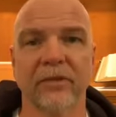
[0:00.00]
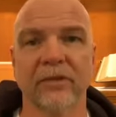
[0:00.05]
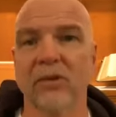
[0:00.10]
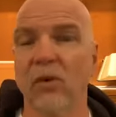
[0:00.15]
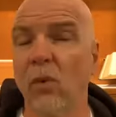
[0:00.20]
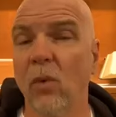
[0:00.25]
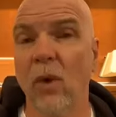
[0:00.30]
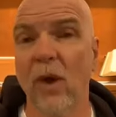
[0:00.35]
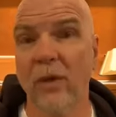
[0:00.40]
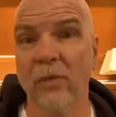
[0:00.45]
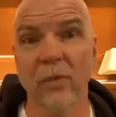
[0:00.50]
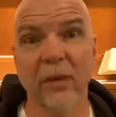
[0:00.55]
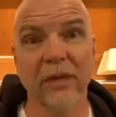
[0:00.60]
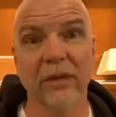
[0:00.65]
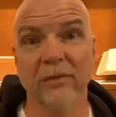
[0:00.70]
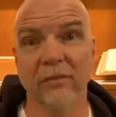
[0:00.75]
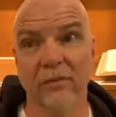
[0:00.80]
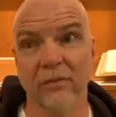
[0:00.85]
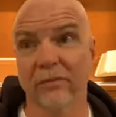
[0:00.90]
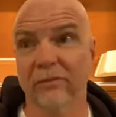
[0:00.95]
So, one,
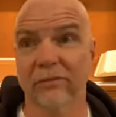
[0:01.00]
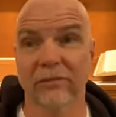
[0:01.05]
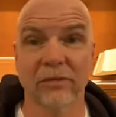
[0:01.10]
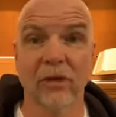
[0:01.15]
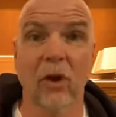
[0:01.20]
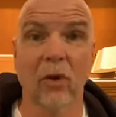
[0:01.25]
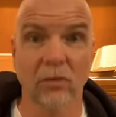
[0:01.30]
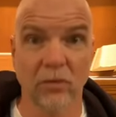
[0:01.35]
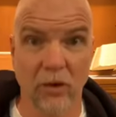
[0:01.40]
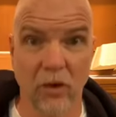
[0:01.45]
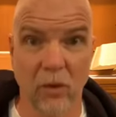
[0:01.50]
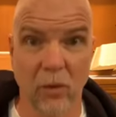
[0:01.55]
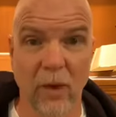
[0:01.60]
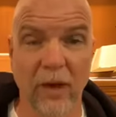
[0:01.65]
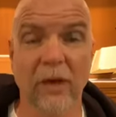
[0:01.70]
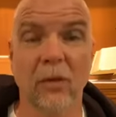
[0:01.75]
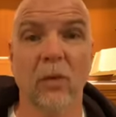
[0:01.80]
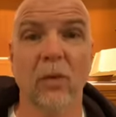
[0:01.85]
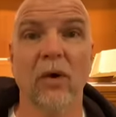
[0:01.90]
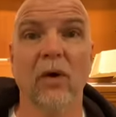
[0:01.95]
we don't know
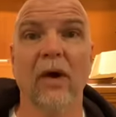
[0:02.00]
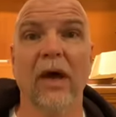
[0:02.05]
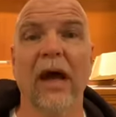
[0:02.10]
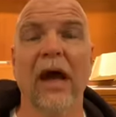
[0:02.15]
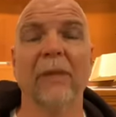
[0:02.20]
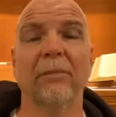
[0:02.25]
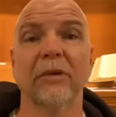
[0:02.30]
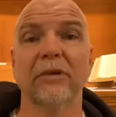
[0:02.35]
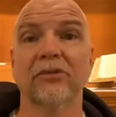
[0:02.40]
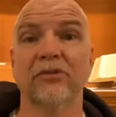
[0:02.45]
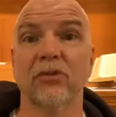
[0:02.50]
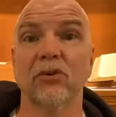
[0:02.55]
when it will happen.